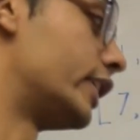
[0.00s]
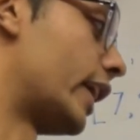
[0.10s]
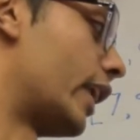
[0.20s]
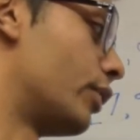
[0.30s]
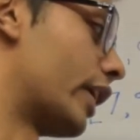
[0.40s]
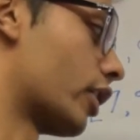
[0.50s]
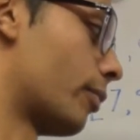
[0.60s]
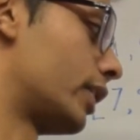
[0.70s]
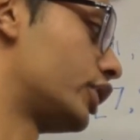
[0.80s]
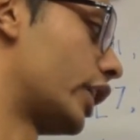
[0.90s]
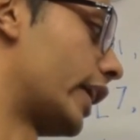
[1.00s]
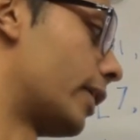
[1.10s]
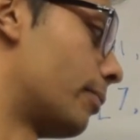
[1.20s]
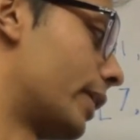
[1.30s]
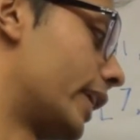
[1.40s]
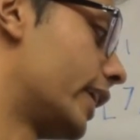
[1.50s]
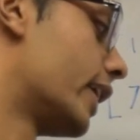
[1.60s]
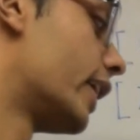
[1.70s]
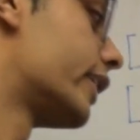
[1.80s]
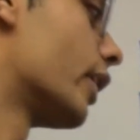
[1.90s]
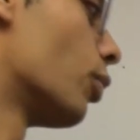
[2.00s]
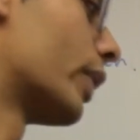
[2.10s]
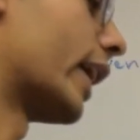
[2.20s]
J and we decrement J and P till we